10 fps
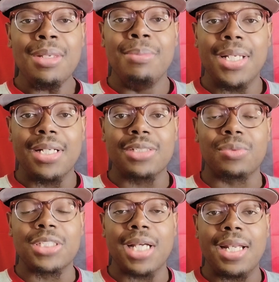because
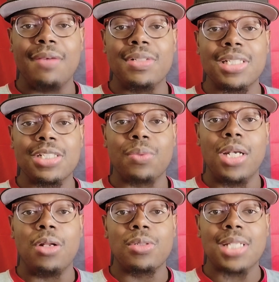Rashaan Evans is
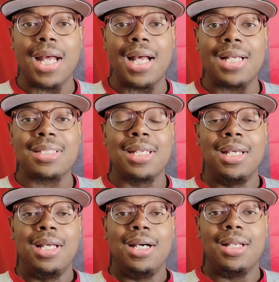one of those guys
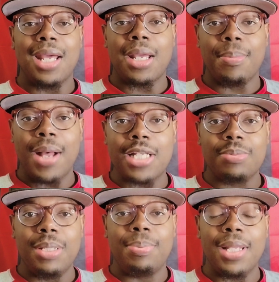uh, that can
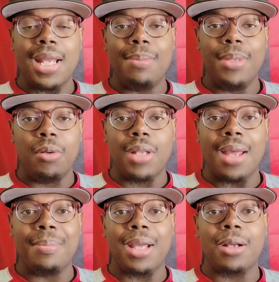possibly play that middle
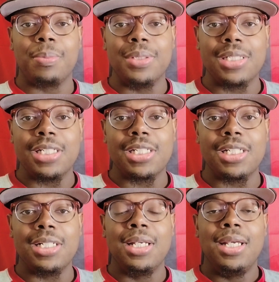linebacker
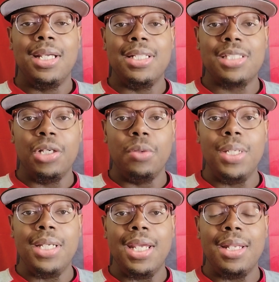position until
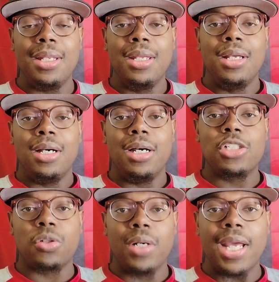we get
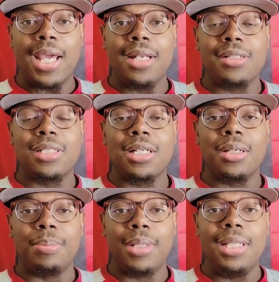uh, Troy Andersen
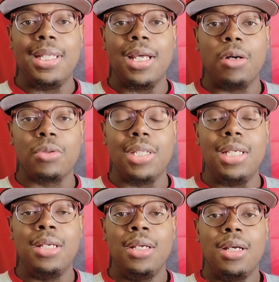completely
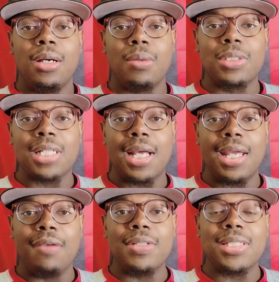healthy. Uh,
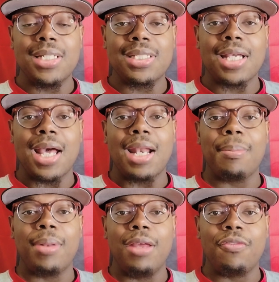Rashaan Evans is a guy
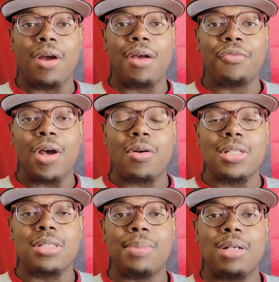that played for our
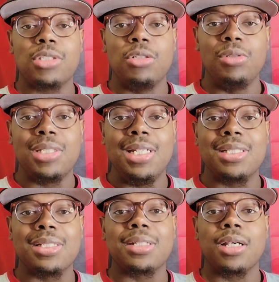Falcons about two
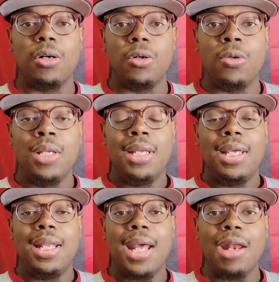seasons ago
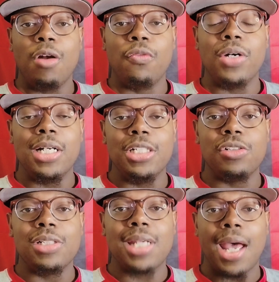and had over
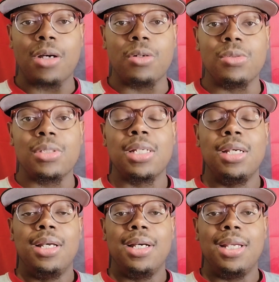100 tackles.
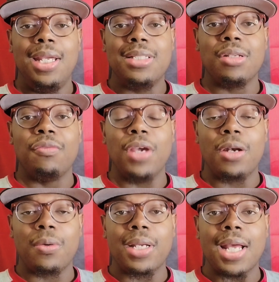Uh, he's a
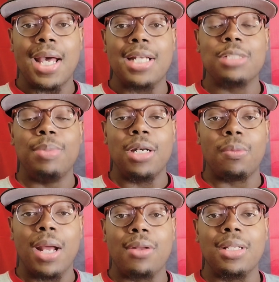veteran guy that's been
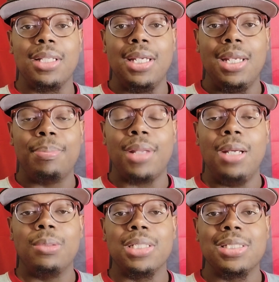around the league,
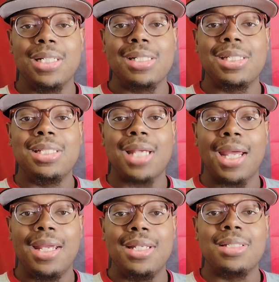played with the Tennessee
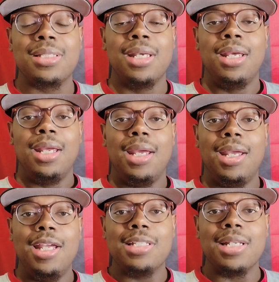Titans,
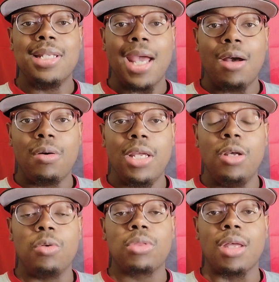and he's a
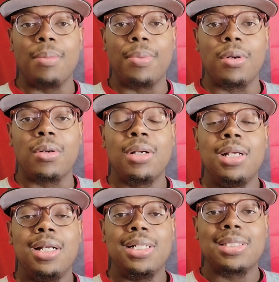downhill thumper
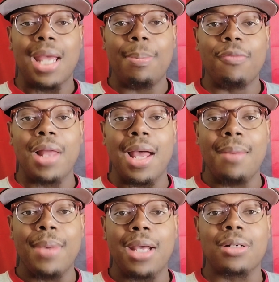uh, type of
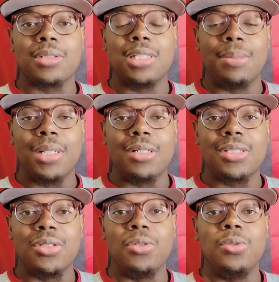linebacker, similar
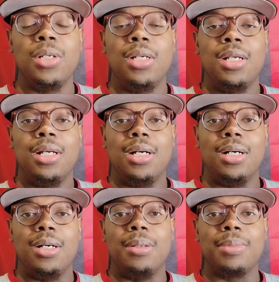to
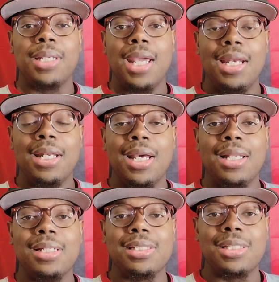um, Kaden
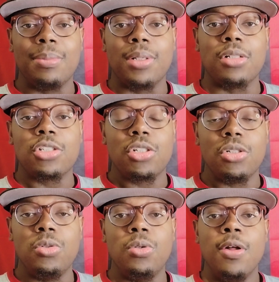Elliss, similar
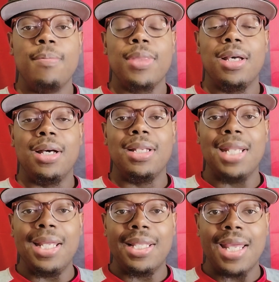to uh,
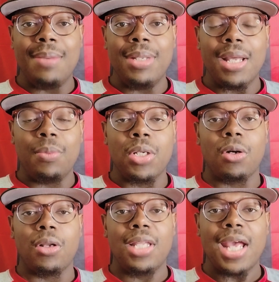Nate Landman that we
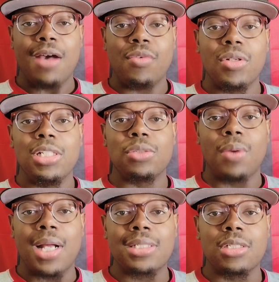currently have on this
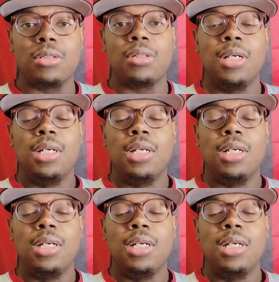roster.